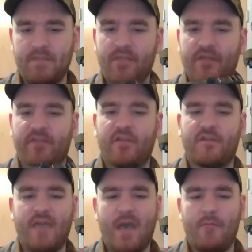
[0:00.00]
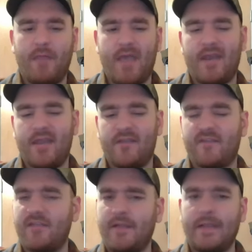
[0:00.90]
This does come at a
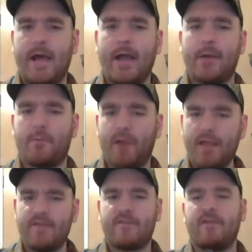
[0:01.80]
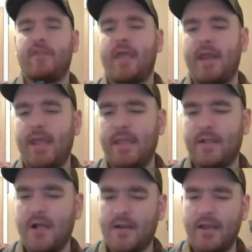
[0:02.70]
slightly higher price than a
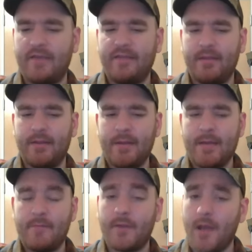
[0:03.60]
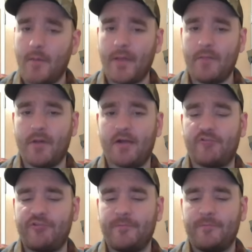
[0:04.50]
Glock 19, but not by
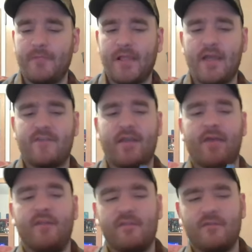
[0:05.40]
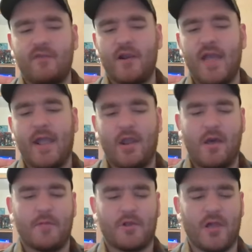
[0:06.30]
much. Like I said, this is a very
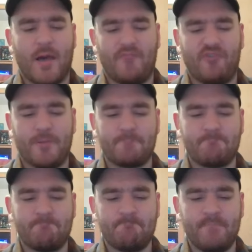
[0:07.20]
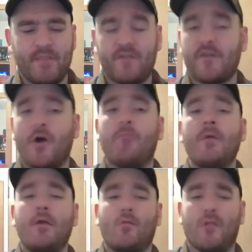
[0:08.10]
economical option. So,
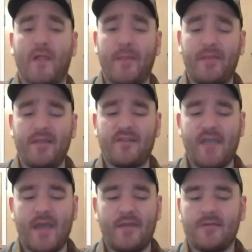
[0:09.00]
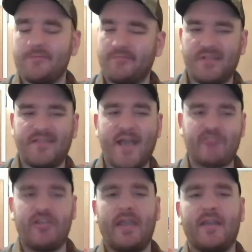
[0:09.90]
with all that being said, let's
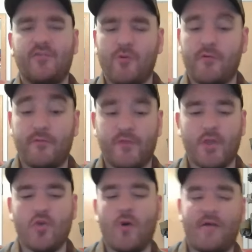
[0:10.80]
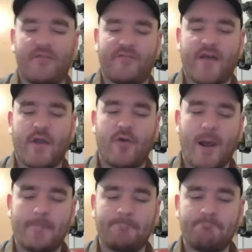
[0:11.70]
actually get into a review of the firearm.